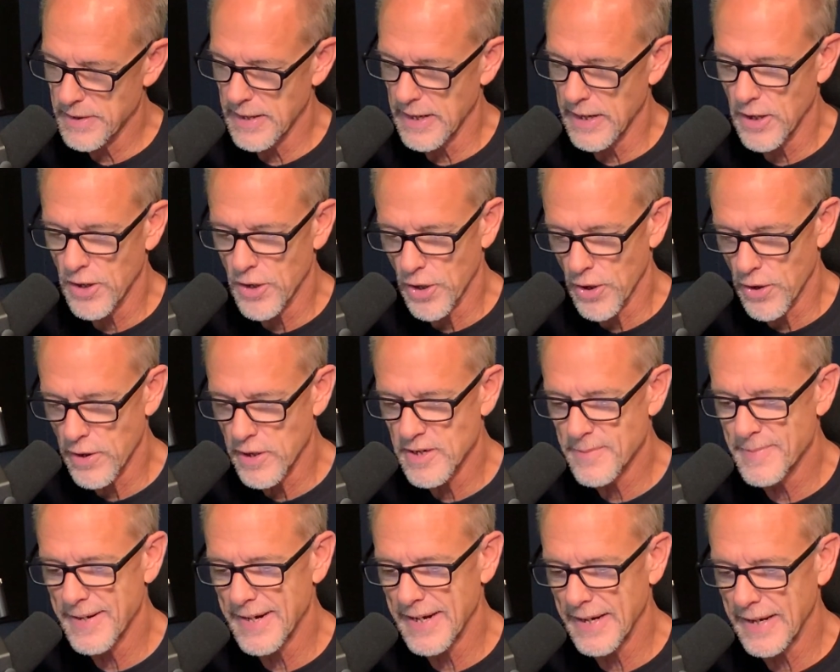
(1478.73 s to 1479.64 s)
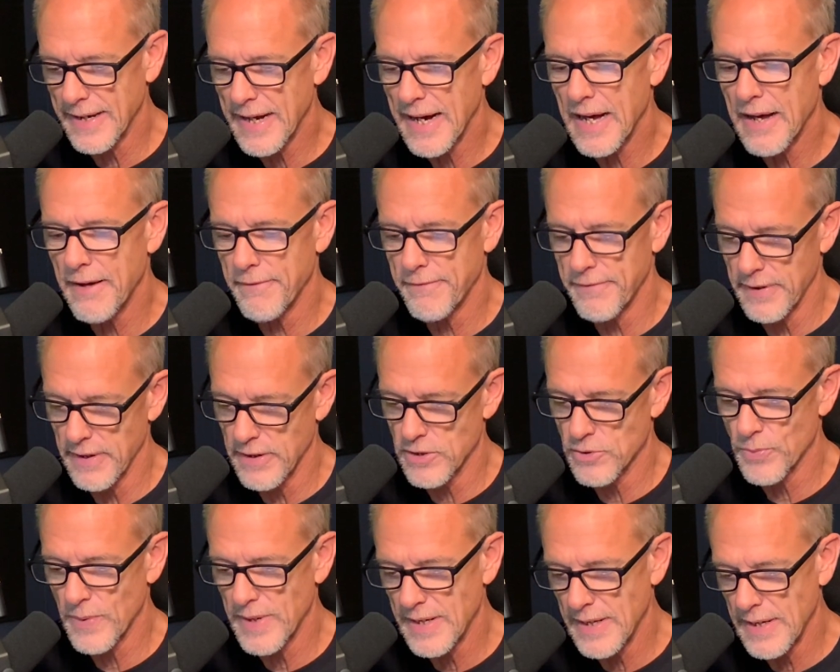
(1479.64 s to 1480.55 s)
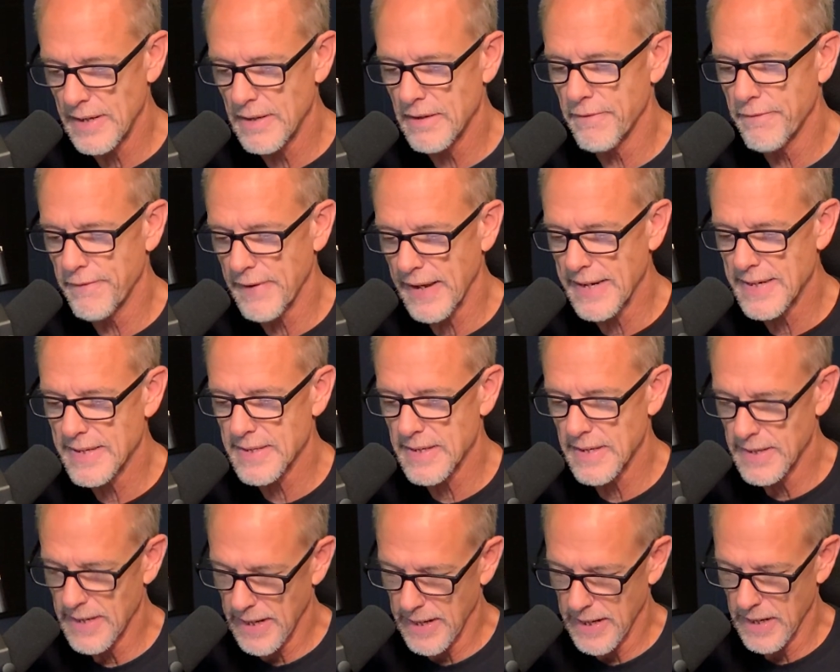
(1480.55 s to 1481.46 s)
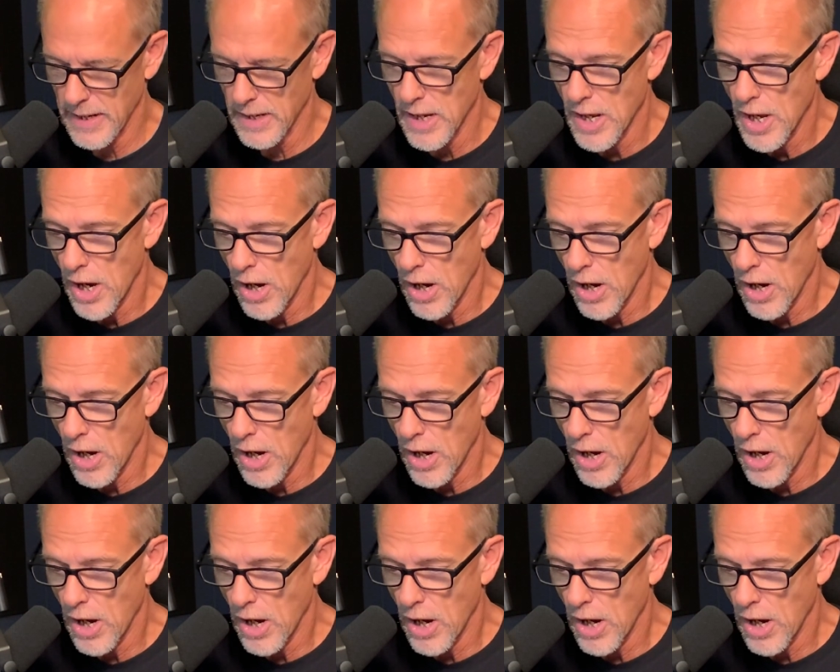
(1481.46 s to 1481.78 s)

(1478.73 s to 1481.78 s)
encouragement, and confidence we need to face the day.